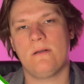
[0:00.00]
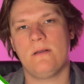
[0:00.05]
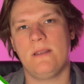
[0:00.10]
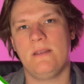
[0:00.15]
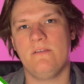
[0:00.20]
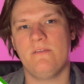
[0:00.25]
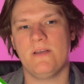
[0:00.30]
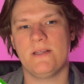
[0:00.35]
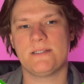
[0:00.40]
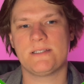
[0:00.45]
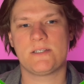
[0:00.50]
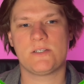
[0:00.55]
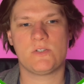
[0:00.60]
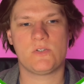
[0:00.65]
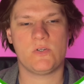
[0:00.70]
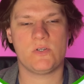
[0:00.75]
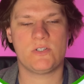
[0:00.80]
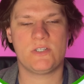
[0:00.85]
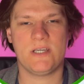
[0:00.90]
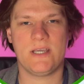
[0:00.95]
events
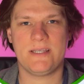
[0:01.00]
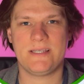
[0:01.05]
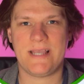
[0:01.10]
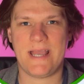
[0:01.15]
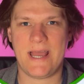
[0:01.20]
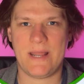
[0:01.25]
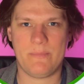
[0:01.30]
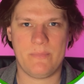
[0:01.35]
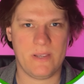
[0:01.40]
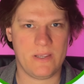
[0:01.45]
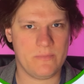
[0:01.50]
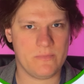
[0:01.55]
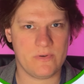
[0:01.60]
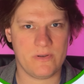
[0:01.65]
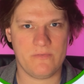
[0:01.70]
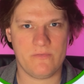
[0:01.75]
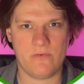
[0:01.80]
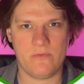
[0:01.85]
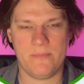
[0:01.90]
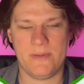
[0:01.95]
such as ad payment
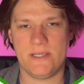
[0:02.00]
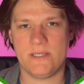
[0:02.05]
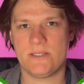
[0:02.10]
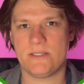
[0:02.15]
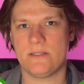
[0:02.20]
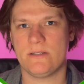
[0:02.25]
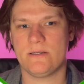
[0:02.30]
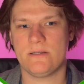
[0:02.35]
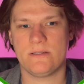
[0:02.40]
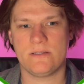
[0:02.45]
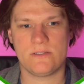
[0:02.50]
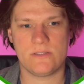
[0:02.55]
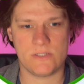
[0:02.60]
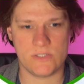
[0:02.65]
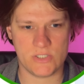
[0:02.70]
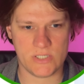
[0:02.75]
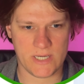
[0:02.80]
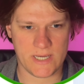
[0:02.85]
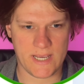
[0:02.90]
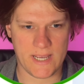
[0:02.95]
information,
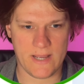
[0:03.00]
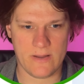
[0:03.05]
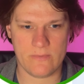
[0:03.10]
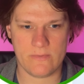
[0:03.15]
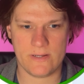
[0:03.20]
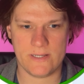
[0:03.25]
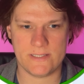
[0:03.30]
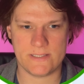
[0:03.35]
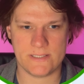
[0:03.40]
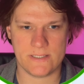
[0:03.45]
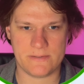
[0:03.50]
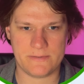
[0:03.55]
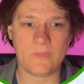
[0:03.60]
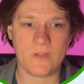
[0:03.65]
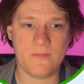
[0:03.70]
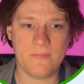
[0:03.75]
checkout, etc.